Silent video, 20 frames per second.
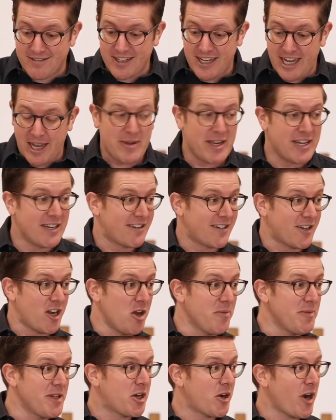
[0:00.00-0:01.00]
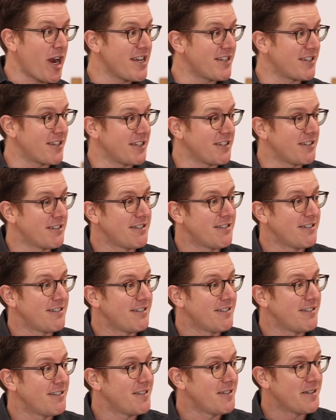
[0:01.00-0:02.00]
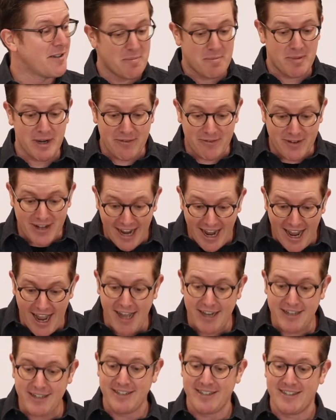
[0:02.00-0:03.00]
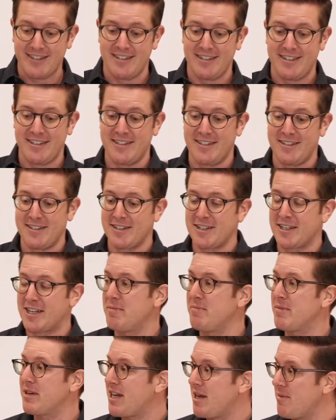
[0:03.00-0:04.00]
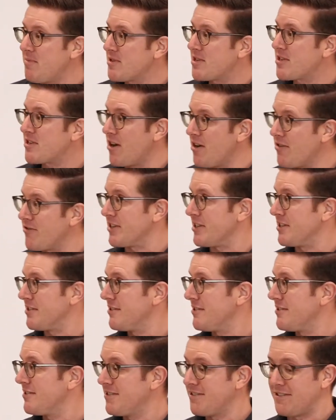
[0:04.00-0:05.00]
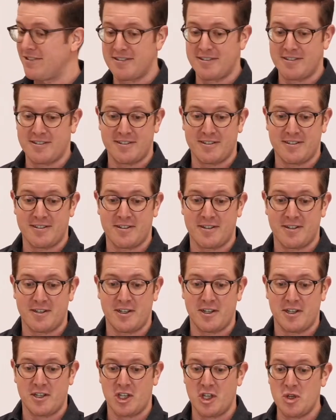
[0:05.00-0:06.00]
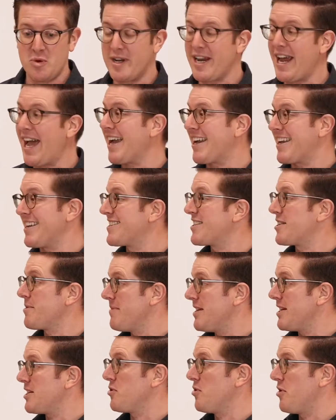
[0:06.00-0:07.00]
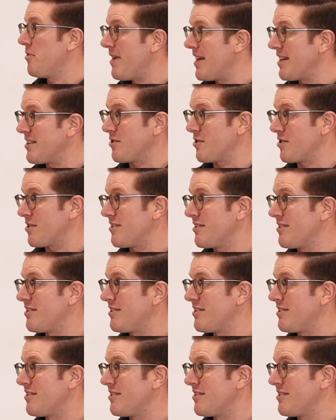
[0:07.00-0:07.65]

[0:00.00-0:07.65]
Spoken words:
mean, call me crazy, but if God can become a servant, you and I can submit to a mentor.